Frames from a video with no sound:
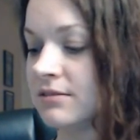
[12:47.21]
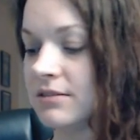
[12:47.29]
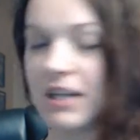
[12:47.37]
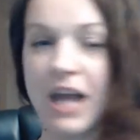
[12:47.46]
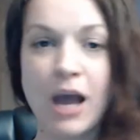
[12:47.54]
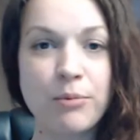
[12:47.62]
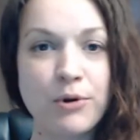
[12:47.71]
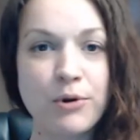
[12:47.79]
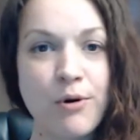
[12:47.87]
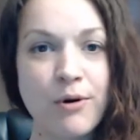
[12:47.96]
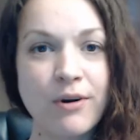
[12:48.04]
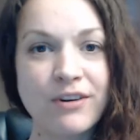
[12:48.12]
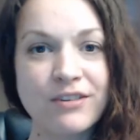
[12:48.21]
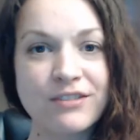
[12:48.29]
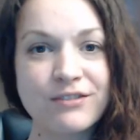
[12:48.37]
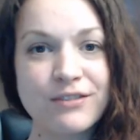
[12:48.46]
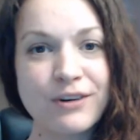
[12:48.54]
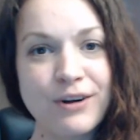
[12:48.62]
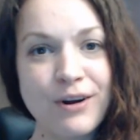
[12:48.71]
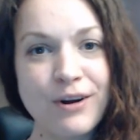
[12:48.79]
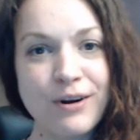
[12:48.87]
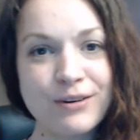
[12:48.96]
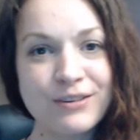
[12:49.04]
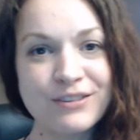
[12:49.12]
Capricorn,
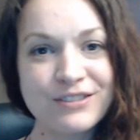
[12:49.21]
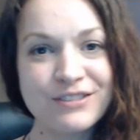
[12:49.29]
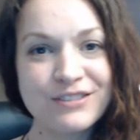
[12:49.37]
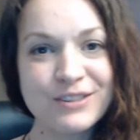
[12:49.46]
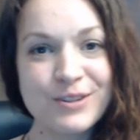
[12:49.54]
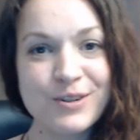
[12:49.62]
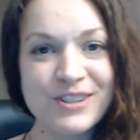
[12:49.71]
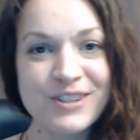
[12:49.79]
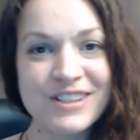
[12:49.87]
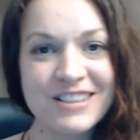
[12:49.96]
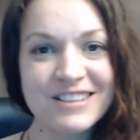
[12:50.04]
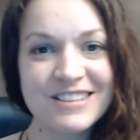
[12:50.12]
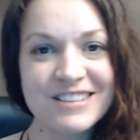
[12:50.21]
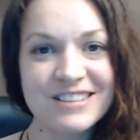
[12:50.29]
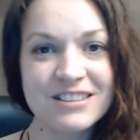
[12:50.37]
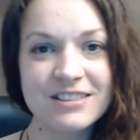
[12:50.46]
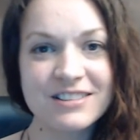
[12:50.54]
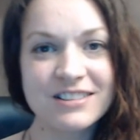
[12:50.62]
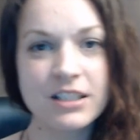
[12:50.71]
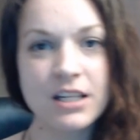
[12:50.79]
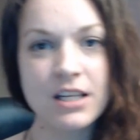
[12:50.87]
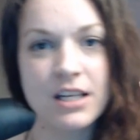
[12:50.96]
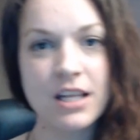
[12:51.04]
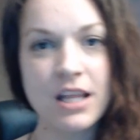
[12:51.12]
Virgo, Taurus
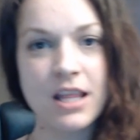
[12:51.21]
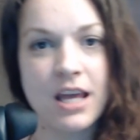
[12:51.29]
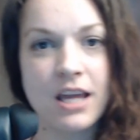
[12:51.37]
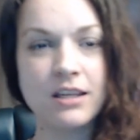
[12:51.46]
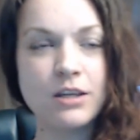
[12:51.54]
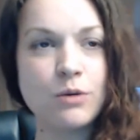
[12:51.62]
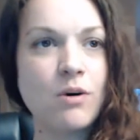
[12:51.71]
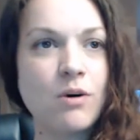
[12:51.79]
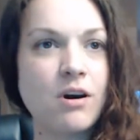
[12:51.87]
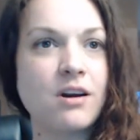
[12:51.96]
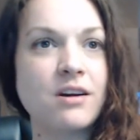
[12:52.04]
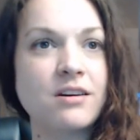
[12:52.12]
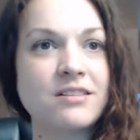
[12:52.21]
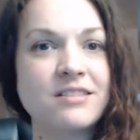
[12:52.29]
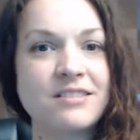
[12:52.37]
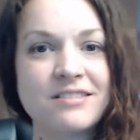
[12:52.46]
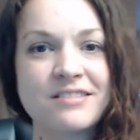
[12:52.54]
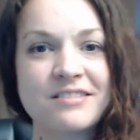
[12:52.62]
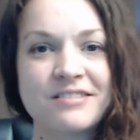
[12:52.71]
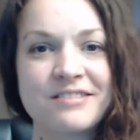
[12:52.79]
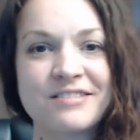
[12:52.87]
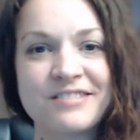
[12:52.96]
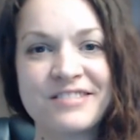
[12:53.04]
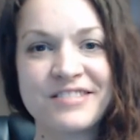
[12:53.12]
that you are
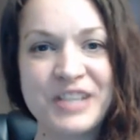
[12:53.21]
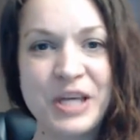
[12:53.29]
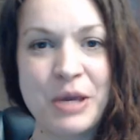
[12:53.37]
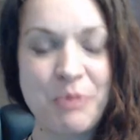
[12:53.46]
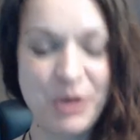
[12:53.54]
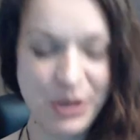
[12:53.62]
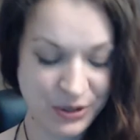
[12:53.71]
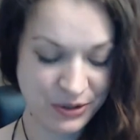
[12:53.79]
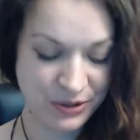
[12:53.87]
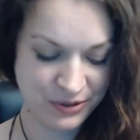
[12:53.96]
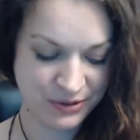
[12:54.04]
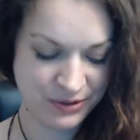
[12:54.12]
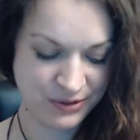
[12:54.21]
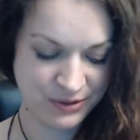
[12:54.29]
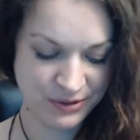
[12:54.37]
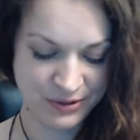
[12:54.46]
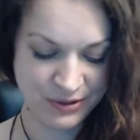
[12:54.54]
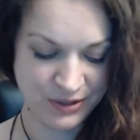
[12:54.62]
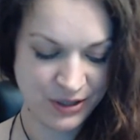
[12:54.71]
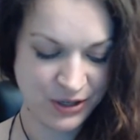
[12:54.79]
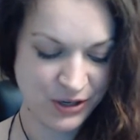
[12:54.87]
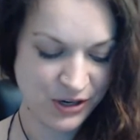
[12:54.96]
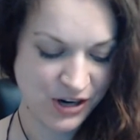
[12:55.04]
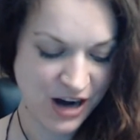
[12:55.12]
keeping
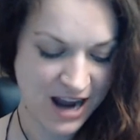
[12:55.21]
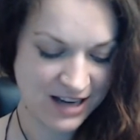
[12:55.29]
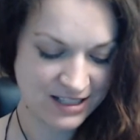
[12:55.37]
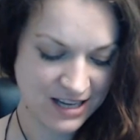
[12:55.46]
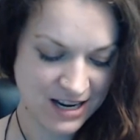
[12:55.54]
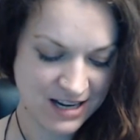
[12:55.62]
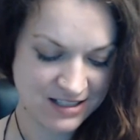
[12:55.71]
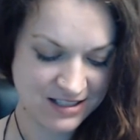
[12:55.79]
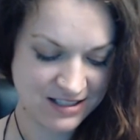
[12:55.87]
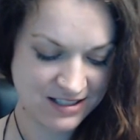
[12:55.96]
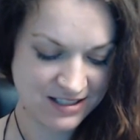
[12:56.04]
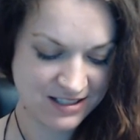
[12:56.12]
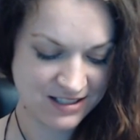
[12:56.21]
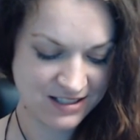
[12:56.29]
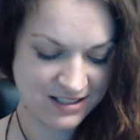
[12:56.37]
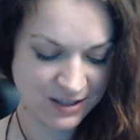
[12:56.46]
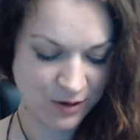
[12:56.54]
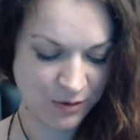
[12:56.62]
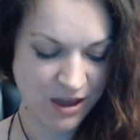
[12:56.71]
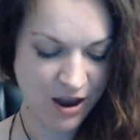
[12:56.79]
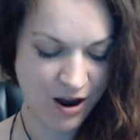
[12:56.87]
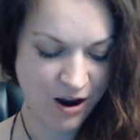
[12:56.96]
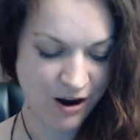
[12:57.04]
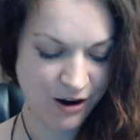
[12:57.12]
your eyes on? You know, they
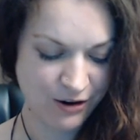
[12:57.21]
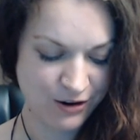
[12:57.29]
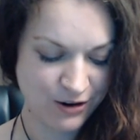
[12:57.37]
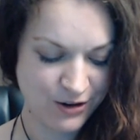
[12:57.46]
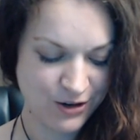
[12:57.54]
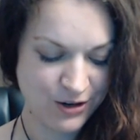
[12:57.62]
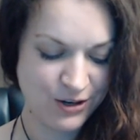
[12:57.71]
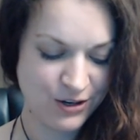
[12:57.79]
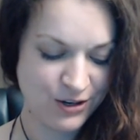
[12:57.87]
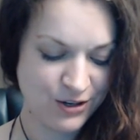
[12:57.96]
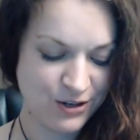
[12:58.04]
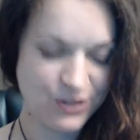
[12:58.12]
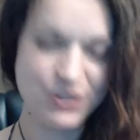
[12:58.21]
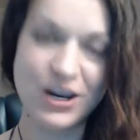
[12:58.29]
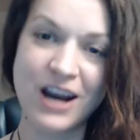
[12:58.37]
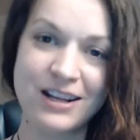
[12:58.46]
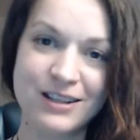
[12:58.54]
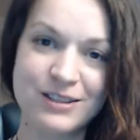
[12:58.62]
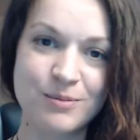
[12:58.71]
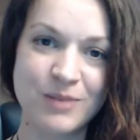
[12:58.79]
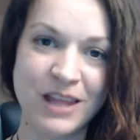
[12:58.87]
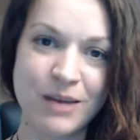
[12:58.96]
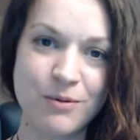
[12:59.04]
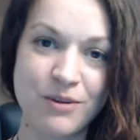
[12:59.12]
are shining some
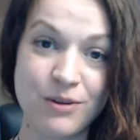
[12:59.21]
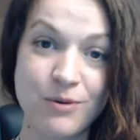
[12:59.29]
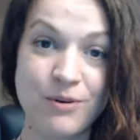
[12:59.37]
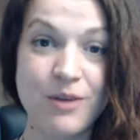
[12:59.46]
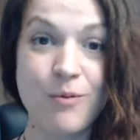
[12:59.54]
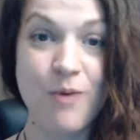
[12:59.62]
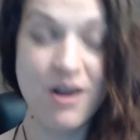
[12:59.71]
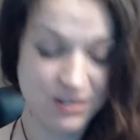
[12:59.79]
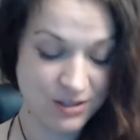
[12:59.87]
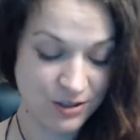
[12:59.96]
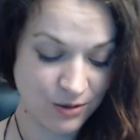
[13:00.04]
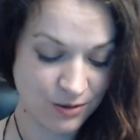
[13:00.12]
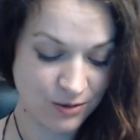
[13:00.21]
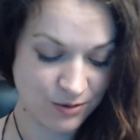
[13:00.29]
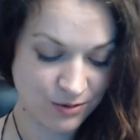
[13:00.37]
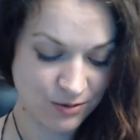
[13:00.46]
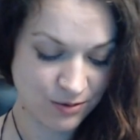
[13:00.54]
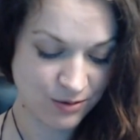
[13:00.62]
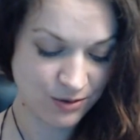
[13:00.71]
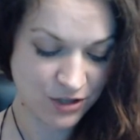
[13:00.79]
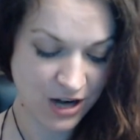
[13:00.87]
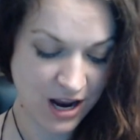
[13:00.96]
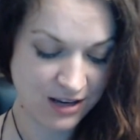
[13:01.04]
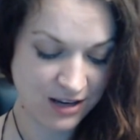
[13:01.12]
light with you, or they want to
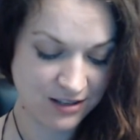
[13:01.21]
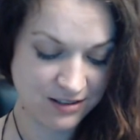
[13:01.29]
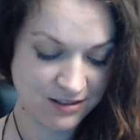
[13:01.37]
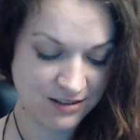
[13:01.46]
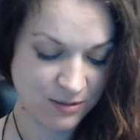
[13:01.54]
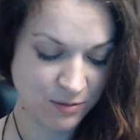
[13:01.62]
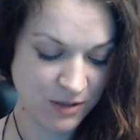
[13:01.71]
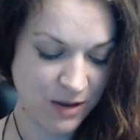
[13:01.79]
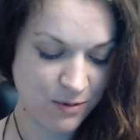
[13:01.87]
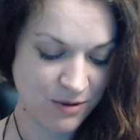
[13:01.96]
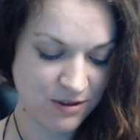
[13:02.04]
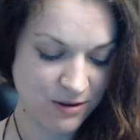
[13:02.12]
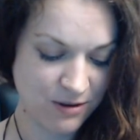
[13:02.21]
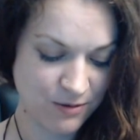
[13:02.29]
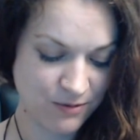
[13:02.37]
shine some light with you.